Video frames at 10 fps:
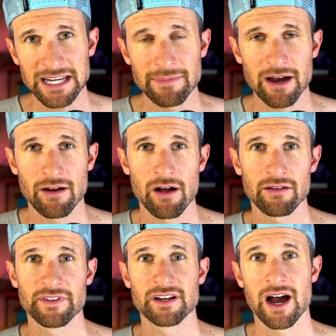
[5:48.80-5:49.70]
about all
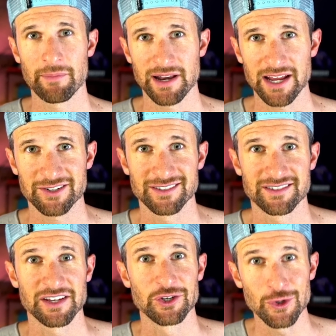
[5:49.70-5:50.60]
of the combinations
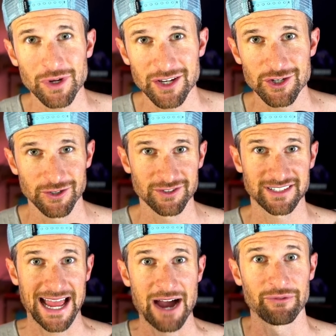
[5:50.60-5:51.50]
that you can use
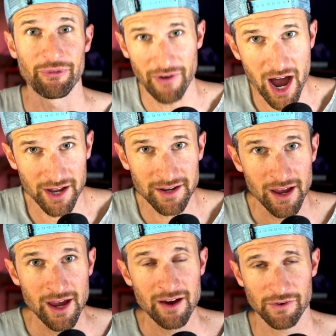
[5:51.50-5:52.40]
to have fun,
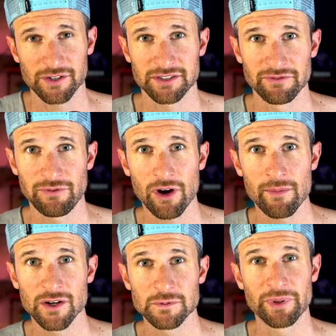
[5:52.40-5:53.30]
first and
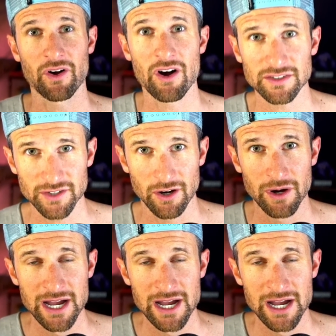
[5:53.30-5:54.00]
foremost, but also